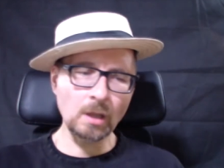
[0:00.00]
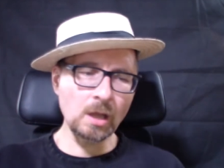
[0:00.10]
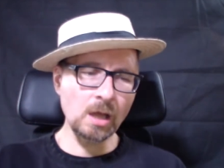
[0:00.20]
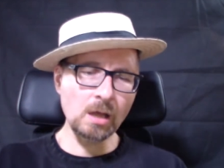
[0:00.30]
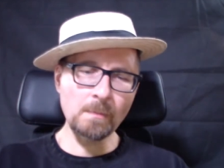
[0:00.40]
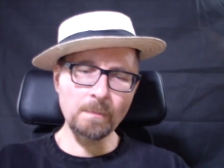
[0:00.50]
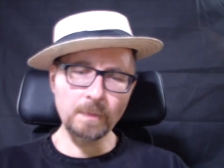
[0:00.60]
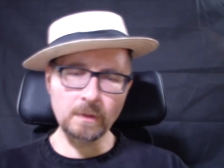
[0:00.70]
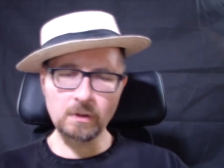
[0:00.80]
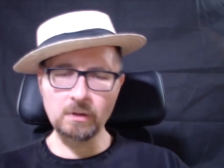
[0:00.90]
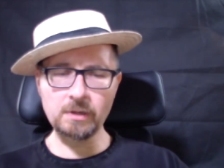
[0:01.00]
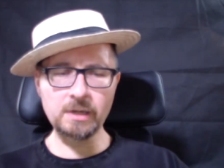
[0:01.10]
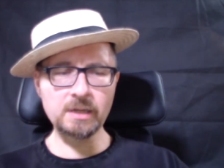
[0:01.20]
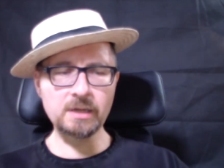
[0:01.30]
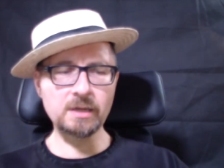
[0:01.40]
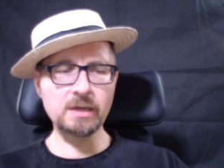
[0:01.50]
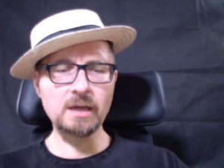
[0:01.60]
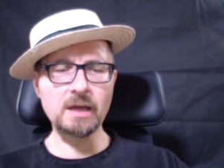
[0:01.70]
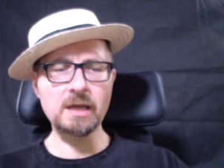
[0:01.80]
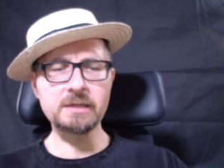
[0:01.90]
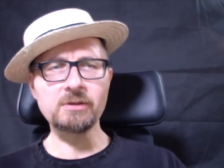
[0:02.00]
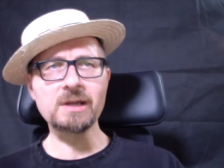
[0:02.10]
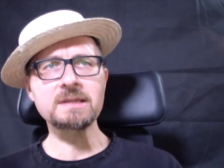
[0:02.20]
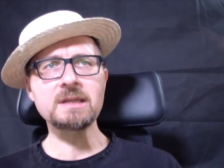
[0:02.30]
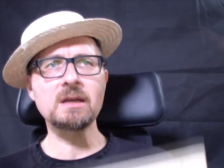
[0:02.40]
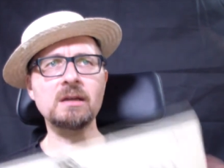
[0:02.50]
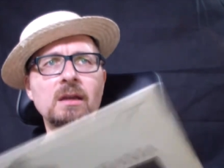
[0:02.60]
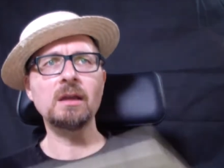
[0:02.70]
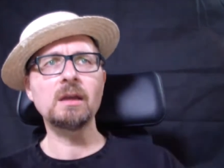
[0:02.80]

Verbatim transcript: Um, on uh, Ataraxia,